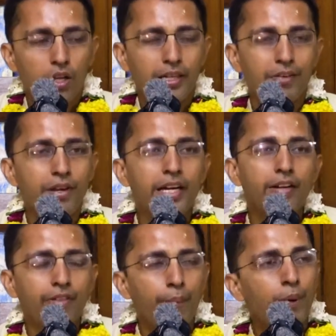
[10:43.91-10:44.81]
That we need
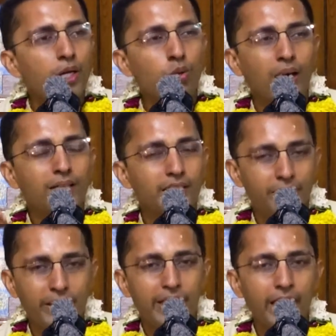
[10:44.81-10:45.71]
a weapon to cut the
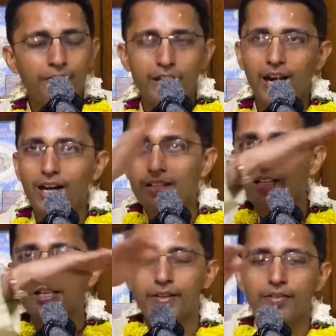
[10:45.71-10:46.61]
tree, right? We can't
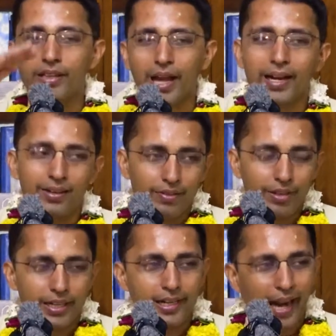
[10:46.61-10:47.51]
cut a tree with hand.
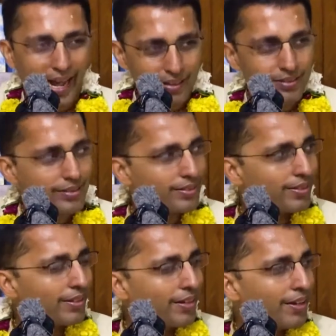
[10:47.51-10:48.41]
We need an axe.
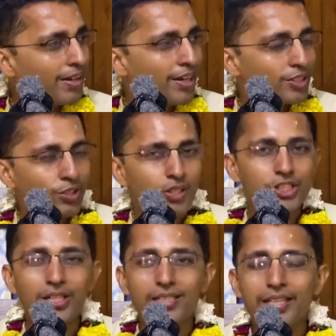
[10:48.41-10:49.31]
So
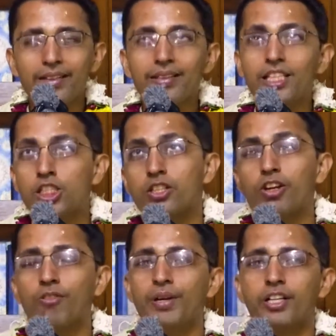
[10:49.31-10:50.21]
Krishna is saying this
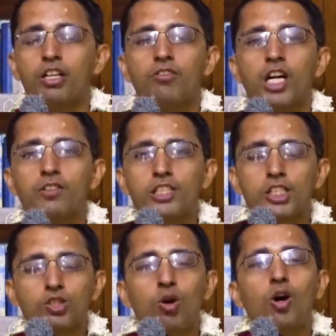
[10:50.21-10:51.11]
tree of material world, which
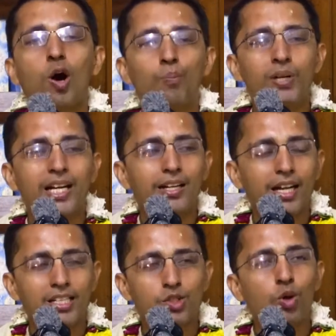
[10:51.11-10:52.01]
is so
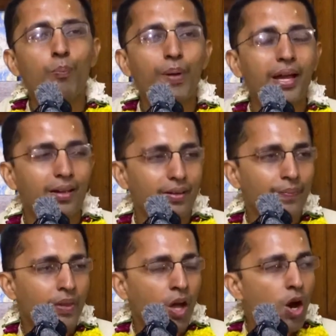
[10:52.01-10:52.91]
complicated, so big,
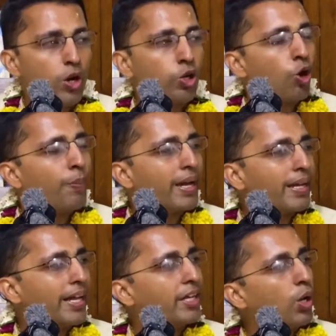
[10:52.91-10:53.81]
no
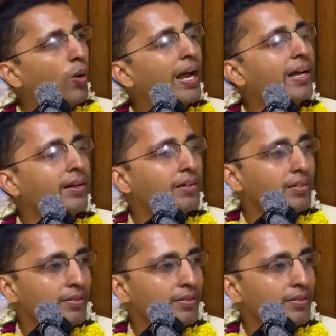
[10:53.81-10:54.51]
beginning, no end.